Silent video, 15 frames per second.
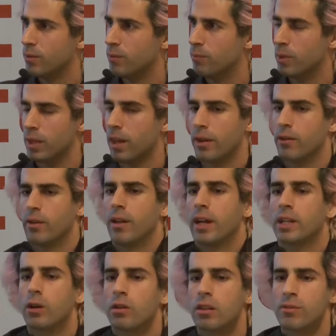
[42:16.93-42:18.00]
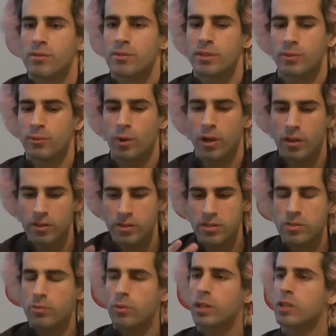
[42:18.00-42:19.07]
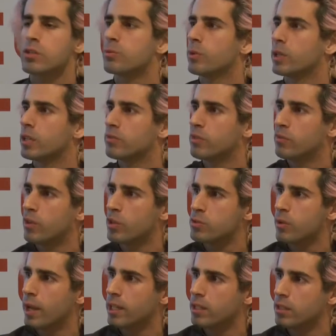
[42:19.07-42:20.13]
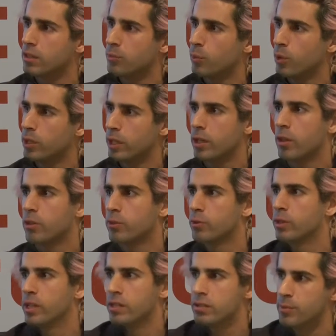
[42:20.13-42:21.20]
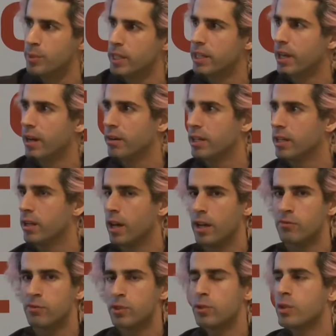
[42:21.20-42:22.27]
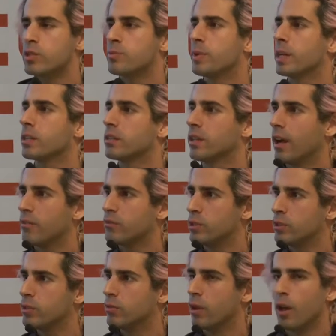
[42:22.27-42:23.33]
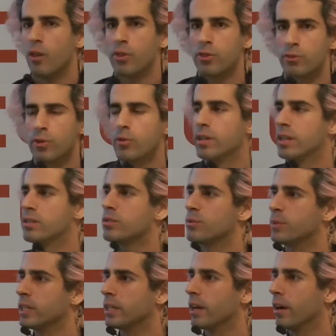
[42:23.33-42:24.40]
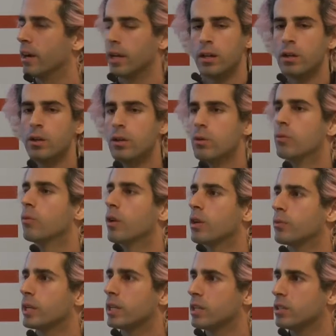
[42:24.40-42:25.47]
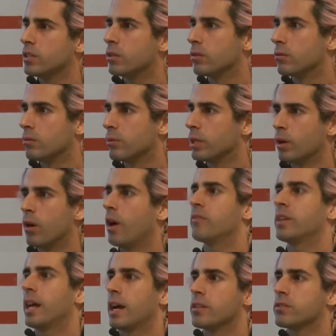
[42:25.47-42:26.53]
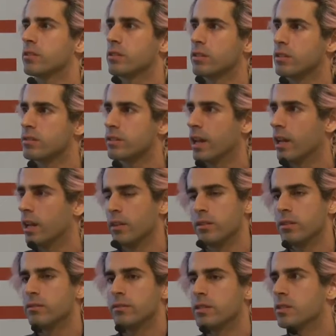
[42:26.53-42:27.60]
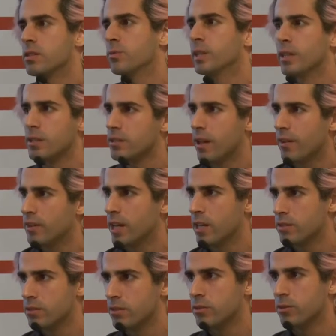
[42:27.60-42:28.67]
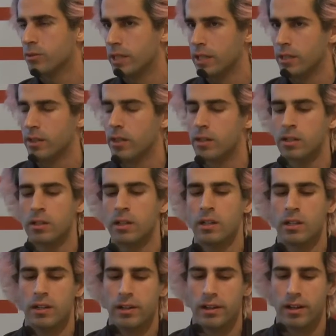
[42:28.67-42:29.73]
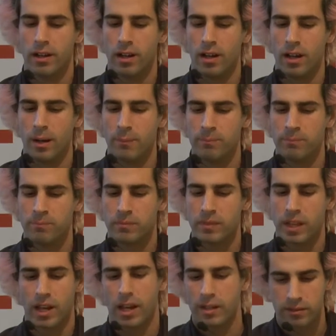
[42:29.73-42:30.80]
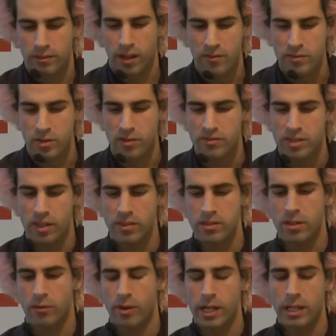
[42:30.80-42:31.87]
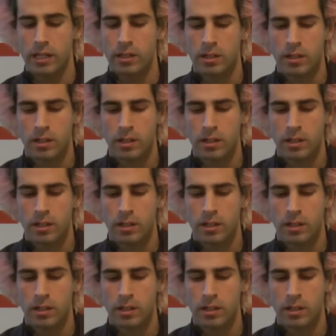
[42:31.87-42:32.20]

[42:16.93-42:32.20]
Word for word: But I, I go to them, well, this worker's working for Volkswagen in the morning through an intermediary and for Deutsche Bank in the afternoon through an intermediary. What are we going to do? We don't have an answer to this yet, and the DGB doesn't have an answer to it either. Um, and I, have sort of said this already,